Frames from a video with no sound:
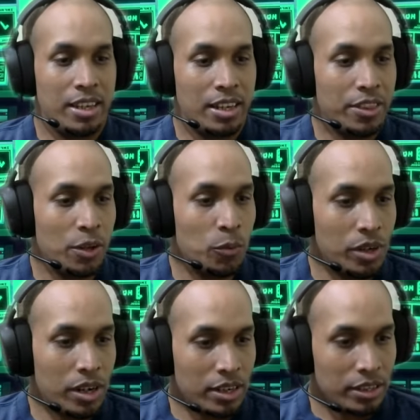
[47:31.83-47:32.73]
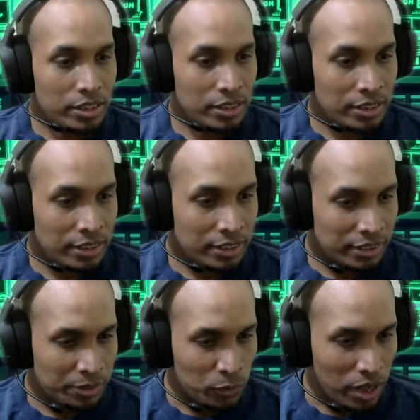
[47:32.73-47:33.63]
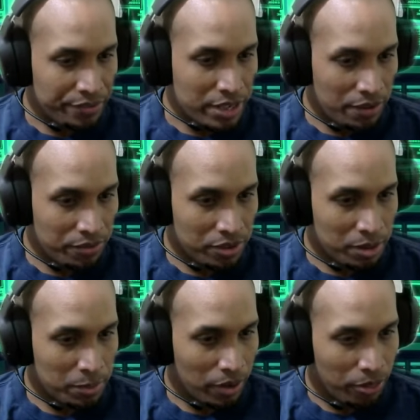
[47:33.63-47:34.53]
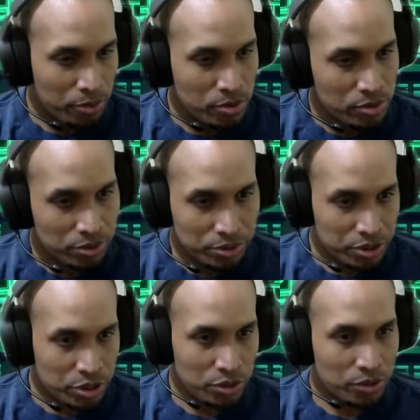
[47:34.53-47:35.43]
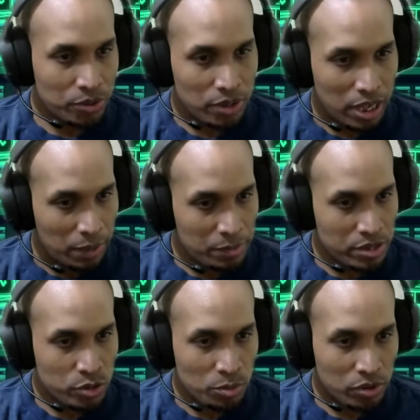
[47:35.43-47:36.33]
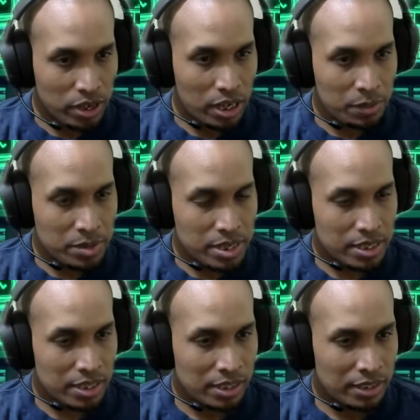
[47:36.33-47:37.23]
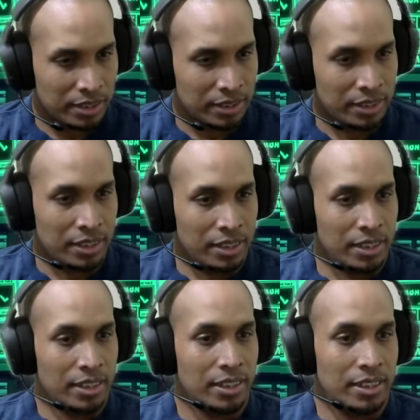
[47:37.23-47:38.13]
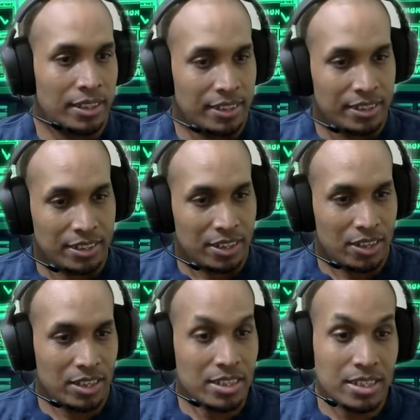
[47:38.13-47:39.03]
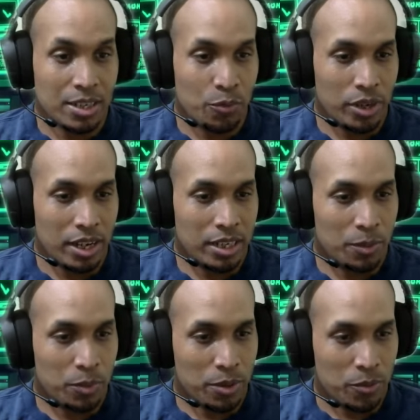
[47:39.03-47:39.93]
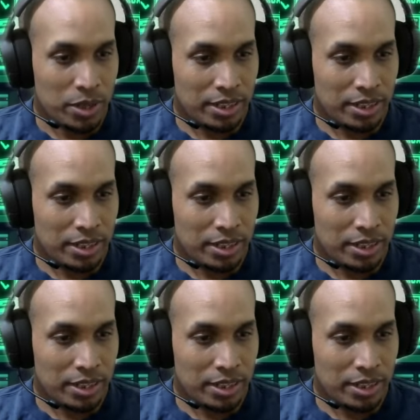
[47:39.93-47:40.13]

I think we have time for about two more games. So let's see if we end up with a win.